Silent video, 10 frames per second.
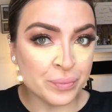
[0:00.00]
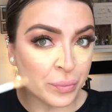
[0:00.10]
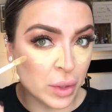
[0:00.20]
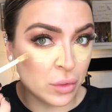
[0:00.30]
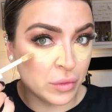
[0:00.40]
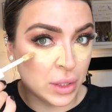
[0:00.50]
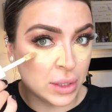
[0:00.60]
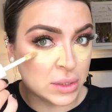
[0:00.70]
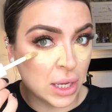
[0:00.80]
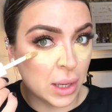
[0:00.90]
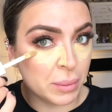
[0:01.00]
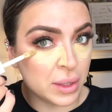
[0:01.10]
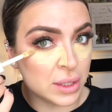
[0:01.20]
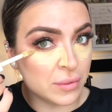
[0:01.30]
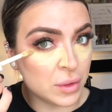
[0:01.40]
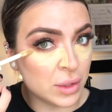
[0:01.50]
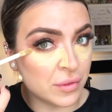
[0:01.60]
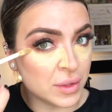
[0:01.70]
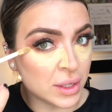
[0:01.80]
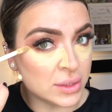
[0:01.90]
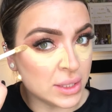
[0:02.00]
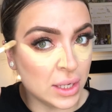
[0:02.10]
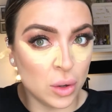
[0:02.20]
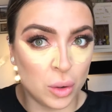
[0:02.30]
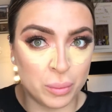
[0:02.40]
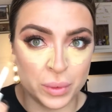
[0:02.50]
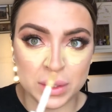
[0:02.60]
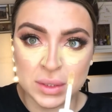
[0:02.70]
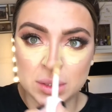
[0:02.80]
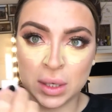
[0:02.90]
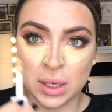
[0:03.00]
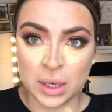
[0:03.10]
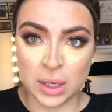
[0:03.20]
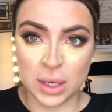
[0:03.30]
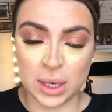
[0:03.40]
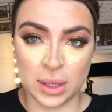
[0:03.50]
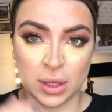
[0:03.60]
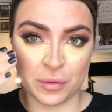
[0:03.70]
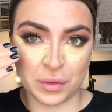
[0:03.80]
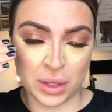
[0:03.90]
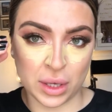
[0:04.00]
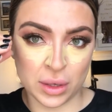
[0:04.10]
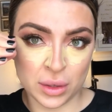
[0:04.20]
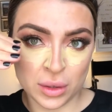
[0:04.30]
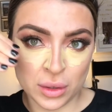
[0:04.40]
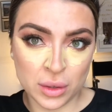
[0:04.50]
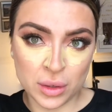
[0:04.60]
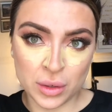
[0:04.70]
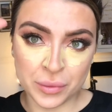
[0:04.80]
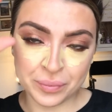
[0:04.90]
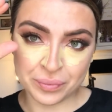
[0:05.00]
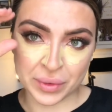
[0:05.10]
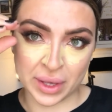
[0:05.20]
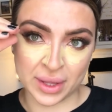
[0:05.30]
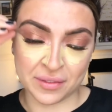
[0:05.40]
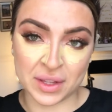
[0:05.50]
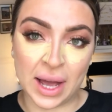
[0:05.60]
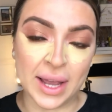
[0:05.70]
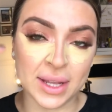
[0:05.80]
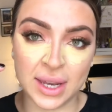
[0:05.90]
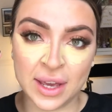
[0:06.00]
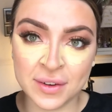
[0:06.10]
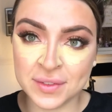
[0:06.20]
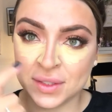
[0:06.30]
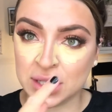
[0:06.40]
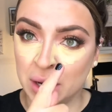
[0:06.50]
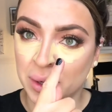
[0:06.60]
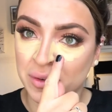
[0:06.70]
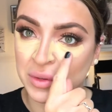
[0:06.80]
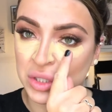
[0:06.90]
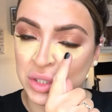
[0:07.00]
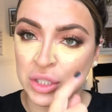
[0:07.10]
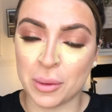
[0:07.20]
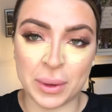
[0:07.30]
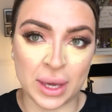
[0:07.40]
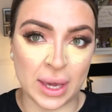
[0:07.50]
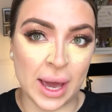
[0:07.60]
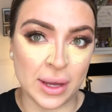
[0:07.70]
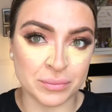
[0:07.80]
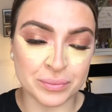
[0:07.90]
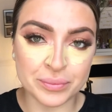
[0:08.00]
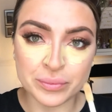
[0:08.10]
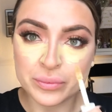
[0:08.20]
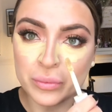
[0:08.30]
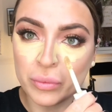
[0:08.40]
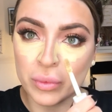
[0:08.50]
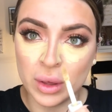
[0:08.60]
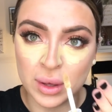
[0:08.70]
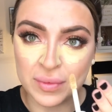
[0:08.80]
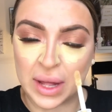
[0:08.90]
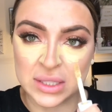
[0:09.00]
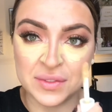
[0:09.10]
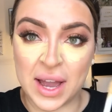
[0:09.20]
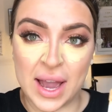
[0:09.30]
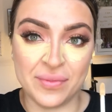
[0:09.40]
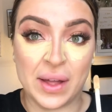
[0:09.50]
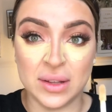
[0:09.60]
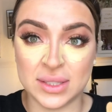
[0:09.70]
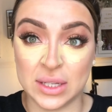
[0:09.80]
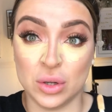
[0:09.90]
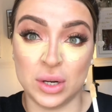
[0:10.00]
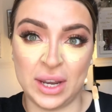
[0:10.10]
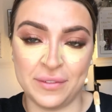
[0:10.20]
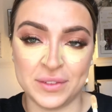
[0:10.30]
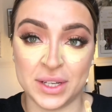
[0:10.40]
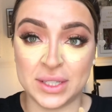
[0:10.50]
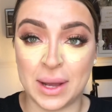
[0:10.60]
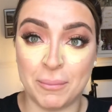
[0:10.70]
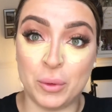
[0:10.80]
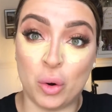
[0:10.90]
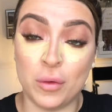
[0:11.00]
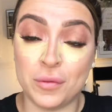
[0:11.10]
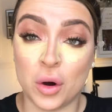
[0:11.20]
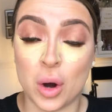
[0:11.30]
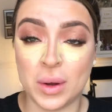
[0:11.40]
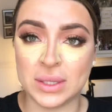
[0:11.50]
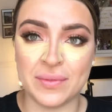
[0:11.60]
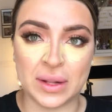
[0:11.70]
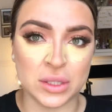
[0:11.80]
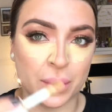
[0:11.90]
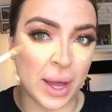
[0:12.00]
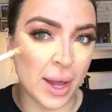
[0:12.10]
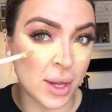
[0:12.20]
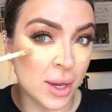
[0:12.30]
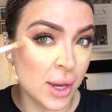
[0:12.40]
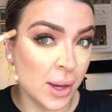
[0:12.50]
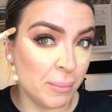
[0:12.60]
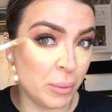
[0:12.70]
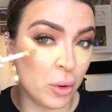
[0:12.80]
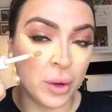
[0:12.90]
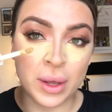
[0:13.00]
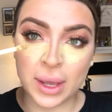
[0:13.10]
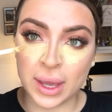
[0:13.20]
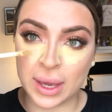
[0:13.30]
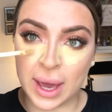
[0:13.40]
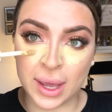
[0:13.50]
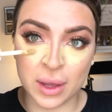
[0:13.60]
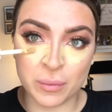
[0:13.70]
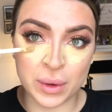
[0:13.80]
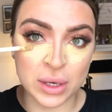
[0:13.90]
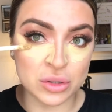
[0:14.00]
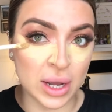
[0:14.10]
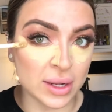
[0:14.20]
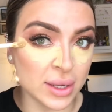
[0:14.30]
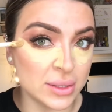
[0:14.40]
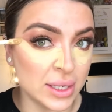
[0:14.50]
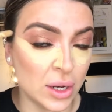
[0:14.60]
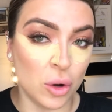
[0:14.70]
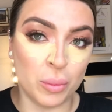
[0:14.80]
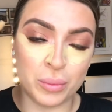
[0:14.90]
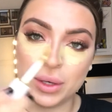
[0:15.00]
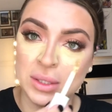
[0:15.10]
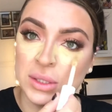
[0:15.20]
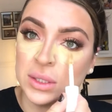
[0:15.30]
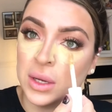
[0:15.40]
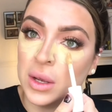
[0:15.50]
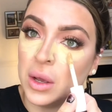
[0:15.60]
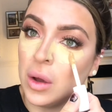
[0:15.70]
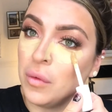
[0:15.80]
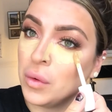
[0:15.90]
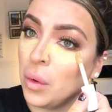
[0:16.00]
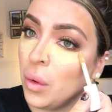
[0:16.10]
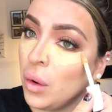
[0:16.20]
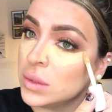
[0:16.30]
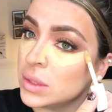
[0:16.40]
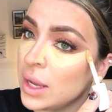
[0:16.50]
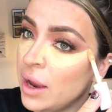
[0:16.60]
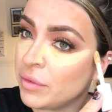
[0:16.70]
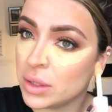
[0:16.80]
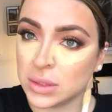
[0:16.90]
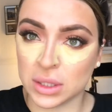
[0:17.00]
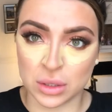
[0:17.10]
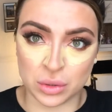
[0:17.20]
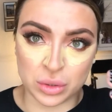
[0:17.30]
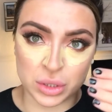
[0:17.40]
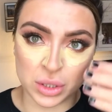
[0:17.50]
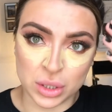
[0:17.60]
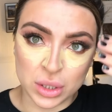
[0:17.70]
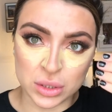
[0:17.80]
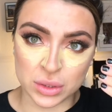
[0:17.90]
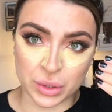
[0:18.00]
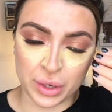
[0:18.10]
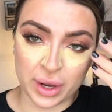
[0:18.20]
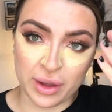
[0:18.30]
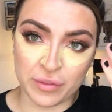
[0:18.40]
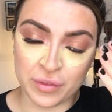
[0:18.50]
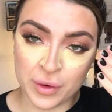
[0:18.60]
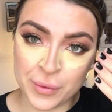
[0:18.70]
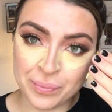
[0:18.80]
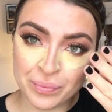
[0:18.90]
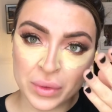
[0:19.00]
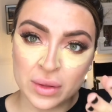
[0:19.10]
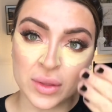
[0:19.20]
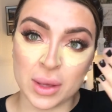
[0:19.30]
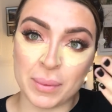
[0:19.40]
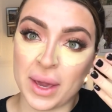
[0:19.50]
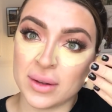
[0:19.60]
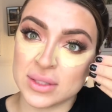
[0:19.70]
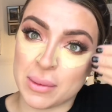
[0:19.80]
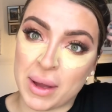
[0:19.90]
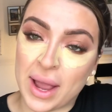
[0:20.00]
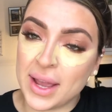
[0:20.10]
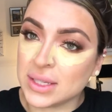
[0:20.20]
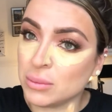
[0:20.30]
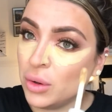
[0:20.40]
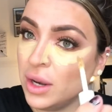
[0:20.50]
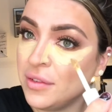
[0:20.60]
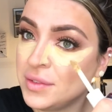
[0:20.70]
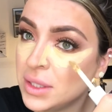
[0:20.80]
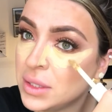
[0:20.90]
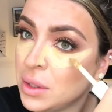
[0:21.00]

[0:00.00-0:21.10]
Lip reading: Another little tip is if you lift the concealer upwards, it'll give the it'll give the eye a lift. So if we just stop it here, that's fine. That'll still look lifted and brought forward, and that's okay. But here, if we drag the concealer upwards, of course, everything's an illusion. So it's going to give the appearance that my eye is more lifted.